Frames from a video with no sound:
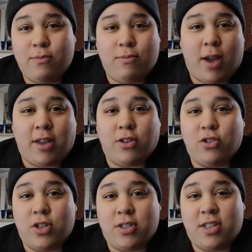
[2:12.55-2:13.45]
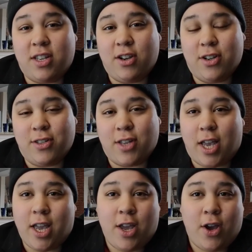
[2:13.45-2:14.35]
I could just sit here and
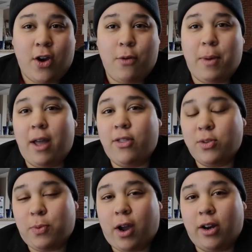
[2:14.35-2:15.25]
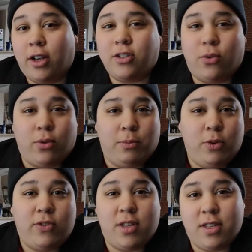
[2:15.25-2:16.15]
say, oh, buy this product or
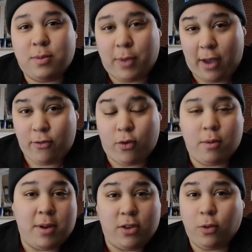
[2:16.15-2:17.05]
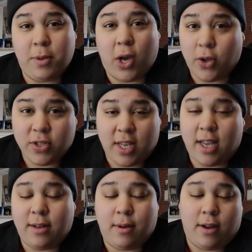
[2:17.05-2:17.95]
move to this platform and you'll be all
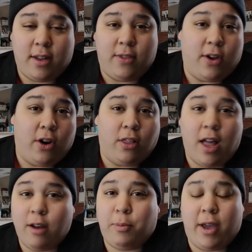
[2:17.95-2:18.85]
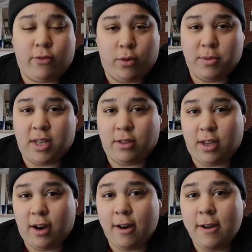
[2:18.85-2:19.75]
set. And there are a lot of platforms out
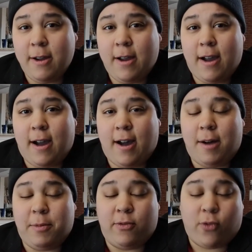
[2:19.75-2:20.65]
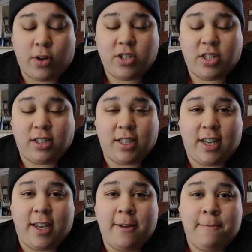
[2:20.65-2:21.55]
there. Unfortunately,